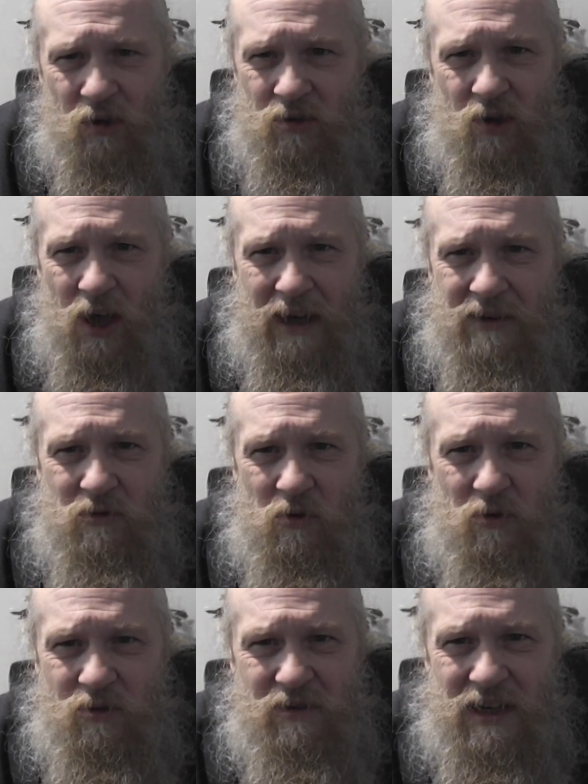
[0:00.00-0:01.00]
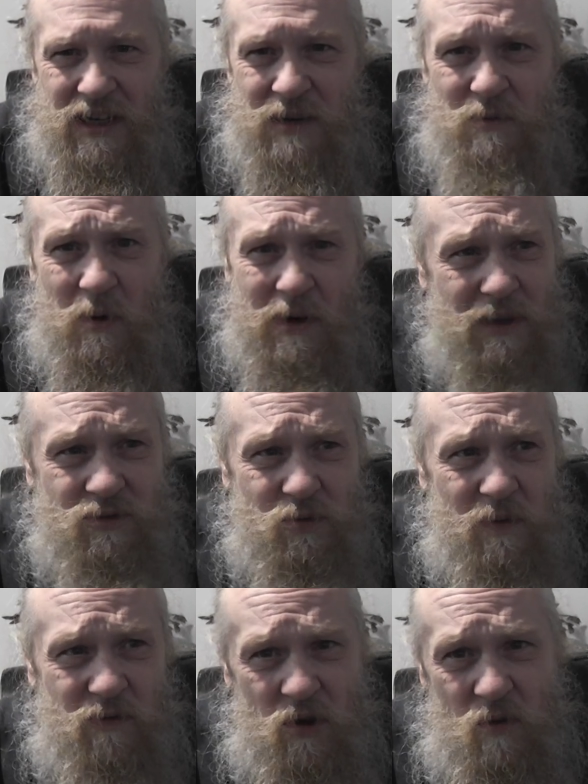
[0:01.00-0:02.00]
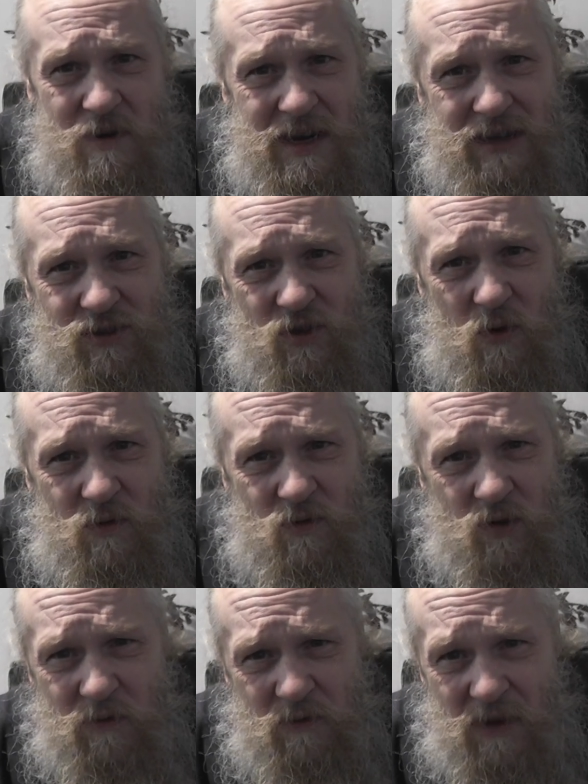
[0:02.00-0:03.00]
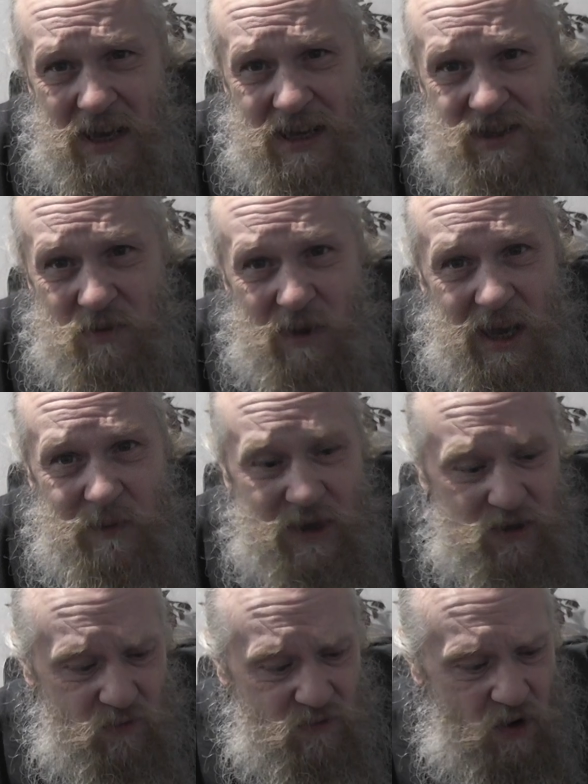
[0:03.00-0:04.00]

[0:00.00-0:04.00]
online or anyone else reviewing it. So another first, maybe. I don't